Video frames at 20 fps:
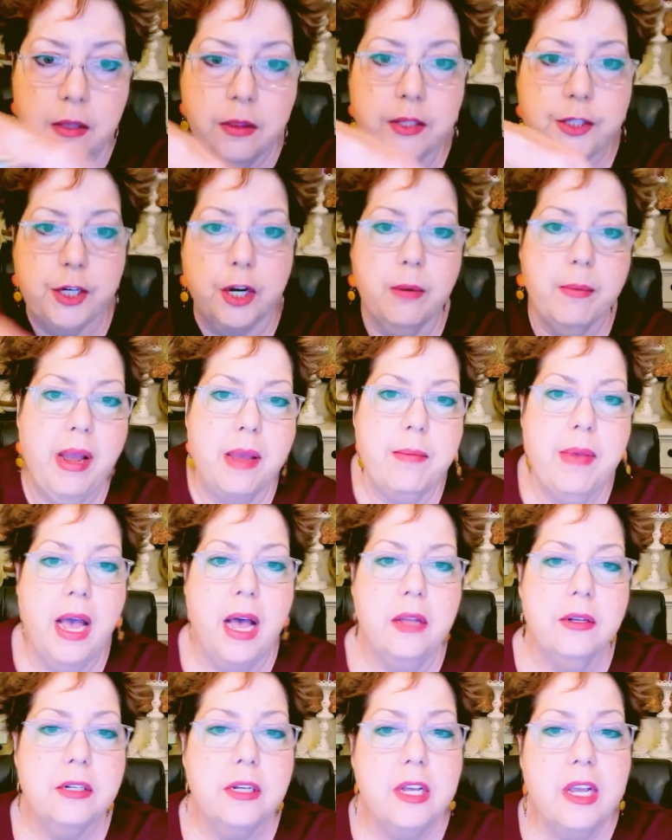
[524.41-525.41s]
the termite
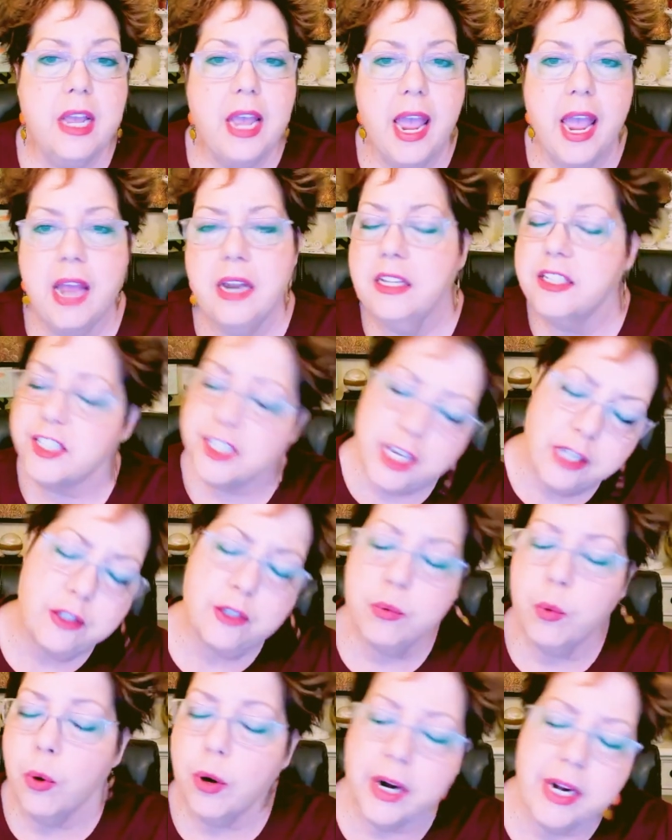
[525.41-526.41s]
mound, and it
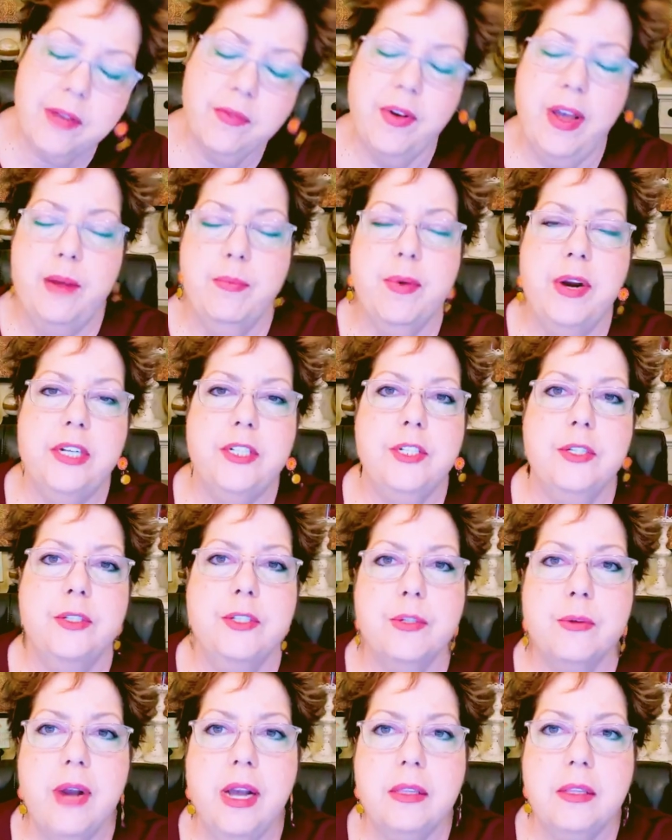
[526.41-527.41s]
sends warning
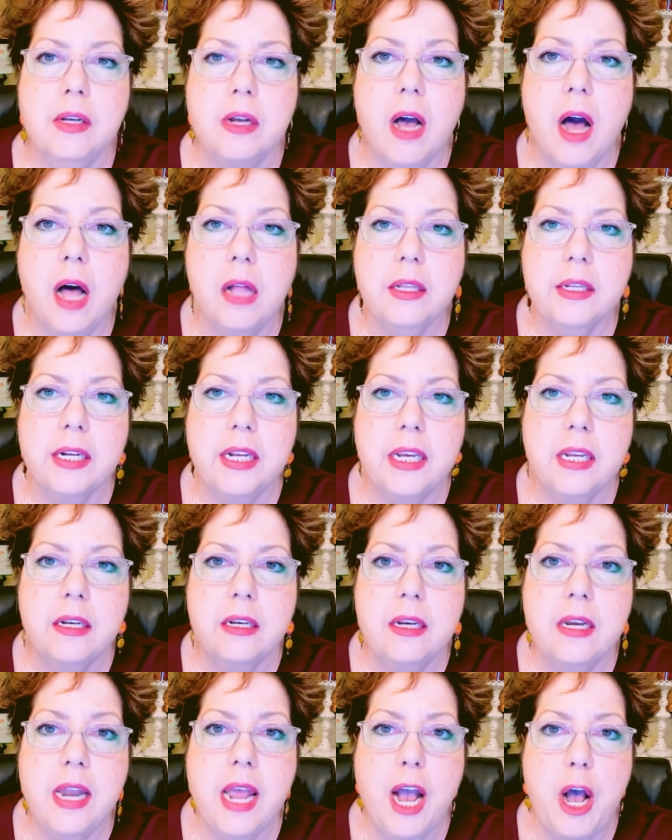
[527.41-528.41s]
vibrations throughout the colony.
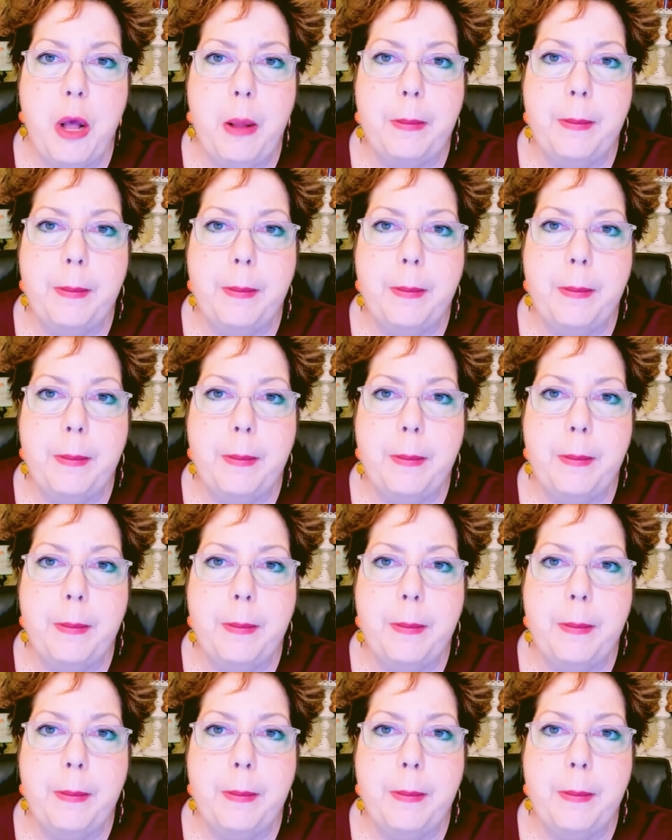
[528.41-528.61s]
Now,